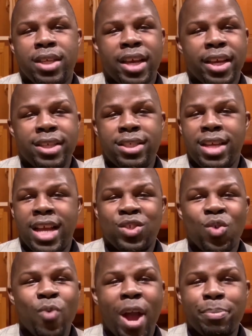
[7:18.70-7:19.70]
I guess he got
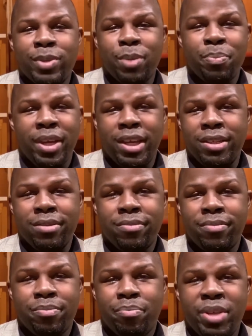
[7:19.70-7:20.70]
so wrapped up
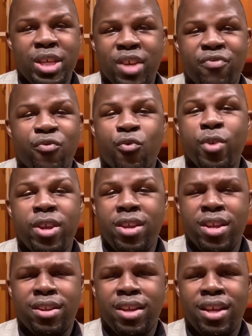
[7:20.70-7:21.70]
in being
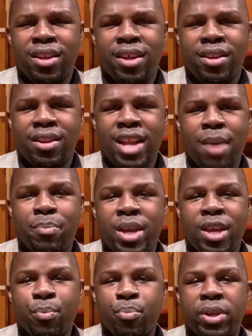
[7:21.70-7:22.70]
free and not
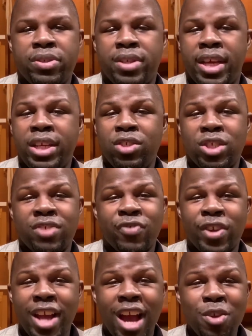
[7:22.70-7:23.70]
being in prison that he just
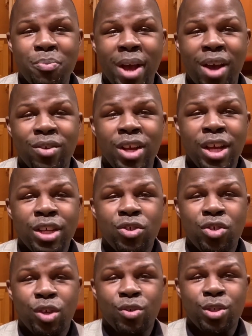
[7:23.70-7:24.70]
forgot about
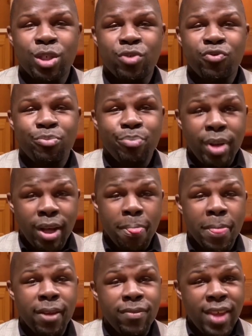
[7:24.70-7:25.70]
Joseph.
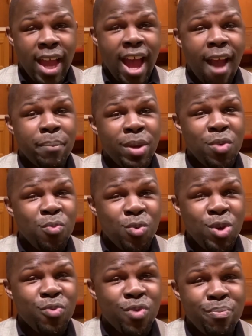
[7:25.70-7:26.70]
But in time, he
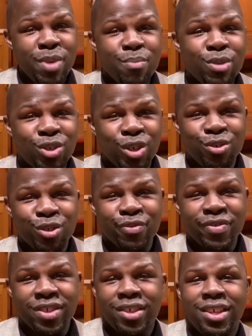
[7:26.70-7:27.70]
would remember Joseph.
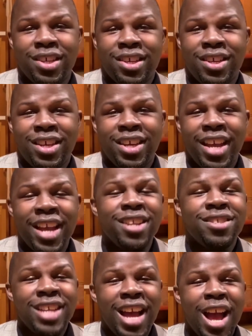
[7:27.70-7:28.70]
And
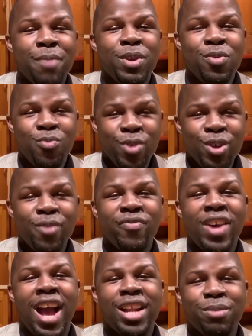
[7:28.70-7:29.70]
in time, he will
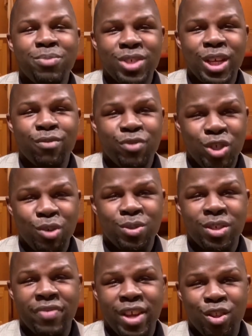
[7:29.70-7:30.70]
find himself,
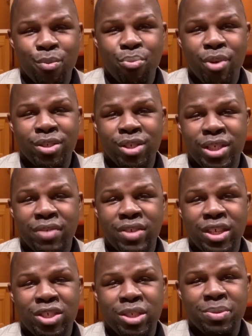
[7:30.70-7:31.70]
Joseph, in the presence of
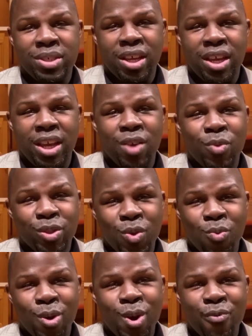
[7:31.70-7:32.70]
the Egyptian king with a
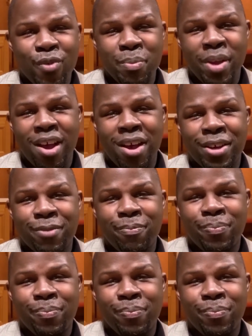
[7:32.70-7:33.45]
word from God.